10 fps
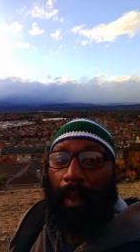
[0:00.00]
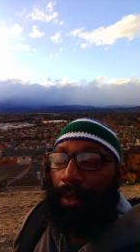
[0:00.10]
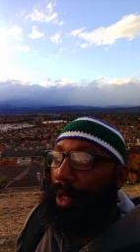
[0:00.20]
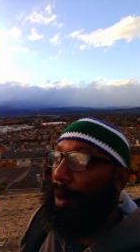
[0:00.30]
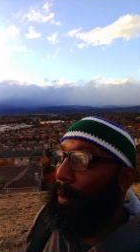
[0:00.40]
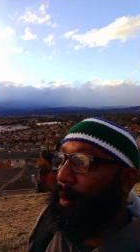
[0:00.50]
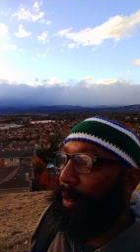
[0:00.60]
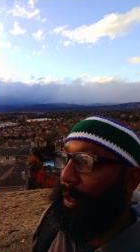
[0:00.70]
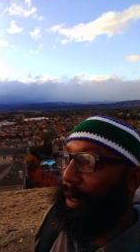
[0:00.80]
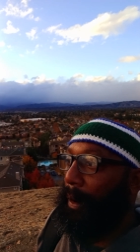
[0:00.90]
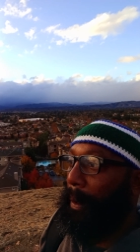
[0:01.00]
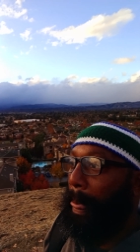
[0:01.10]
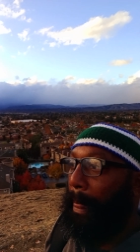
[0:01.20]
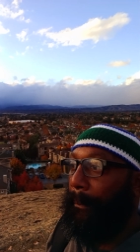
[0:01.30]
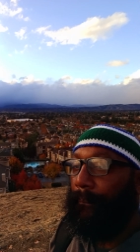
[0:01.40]
So you know,
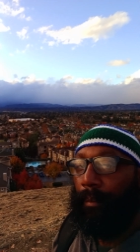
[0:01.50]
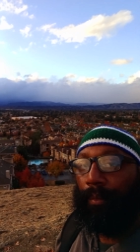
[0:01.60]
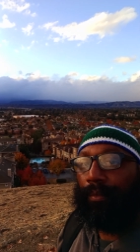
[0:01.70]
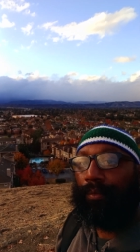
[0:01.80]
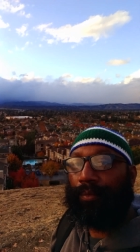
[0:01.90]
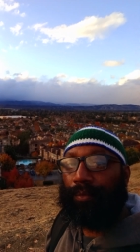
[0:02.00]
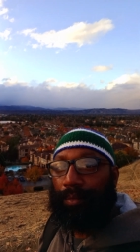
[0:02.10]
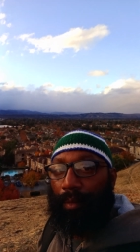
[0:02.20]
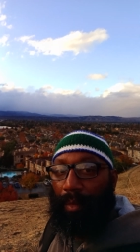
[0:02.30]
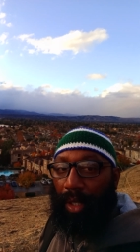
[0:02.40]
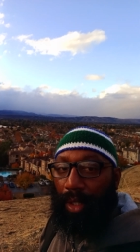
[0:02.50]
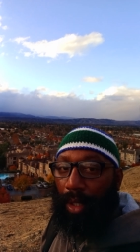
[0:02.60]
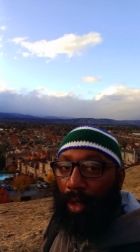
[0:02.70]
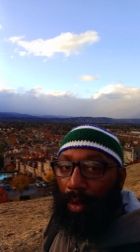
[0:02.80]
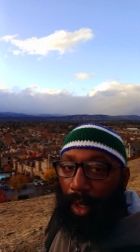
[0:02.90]
you
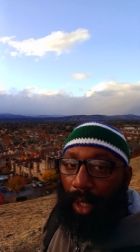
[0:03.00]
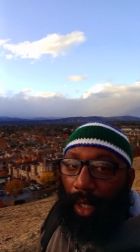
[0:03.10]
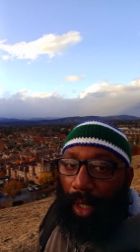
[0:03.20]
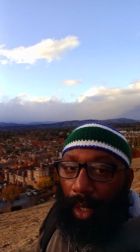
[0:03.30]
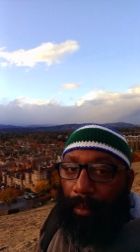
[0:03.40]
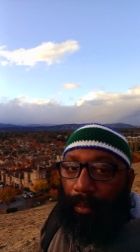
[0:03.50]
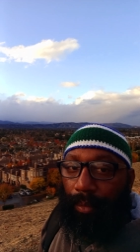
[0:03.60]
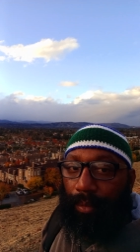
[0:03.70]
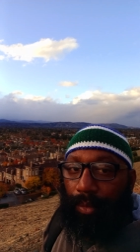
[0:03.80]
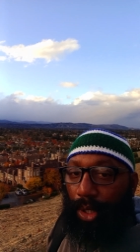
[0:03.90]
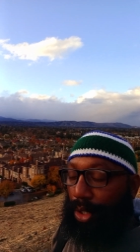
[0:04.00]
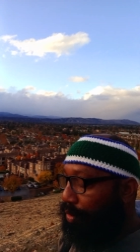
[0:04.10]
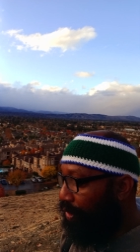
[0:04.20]
know, uh, to you,